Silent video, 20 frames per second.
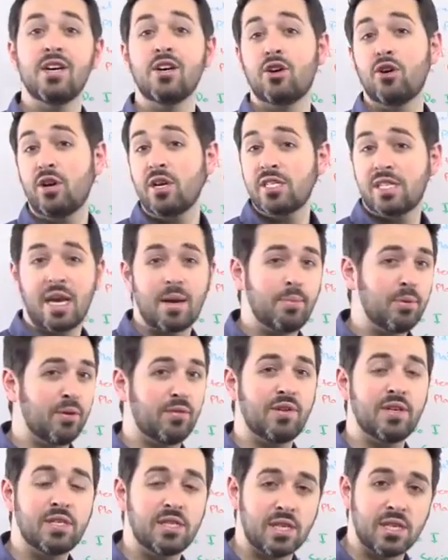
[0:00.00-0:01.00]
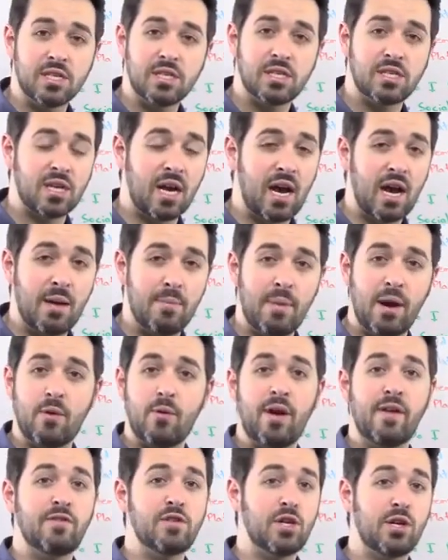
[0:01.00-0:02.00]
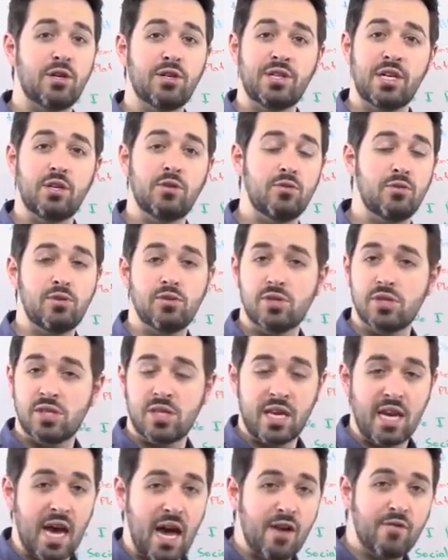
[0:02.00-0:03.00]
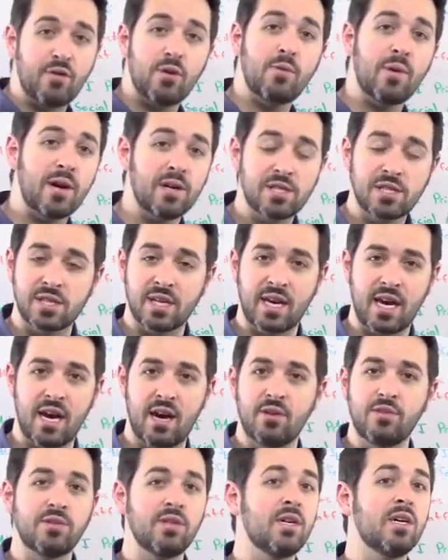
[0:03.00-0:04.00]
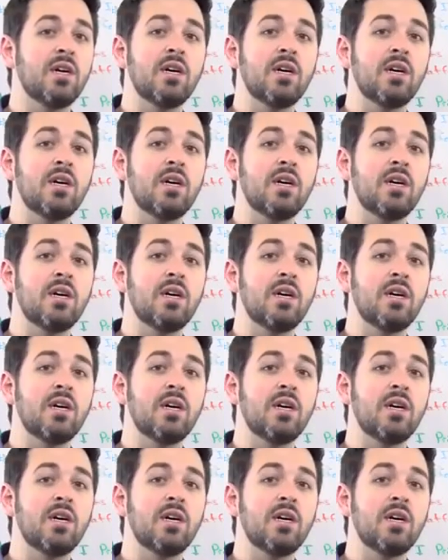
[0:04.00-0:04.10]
Good example of this is my wife Geraldine, who uses the Everywhereist account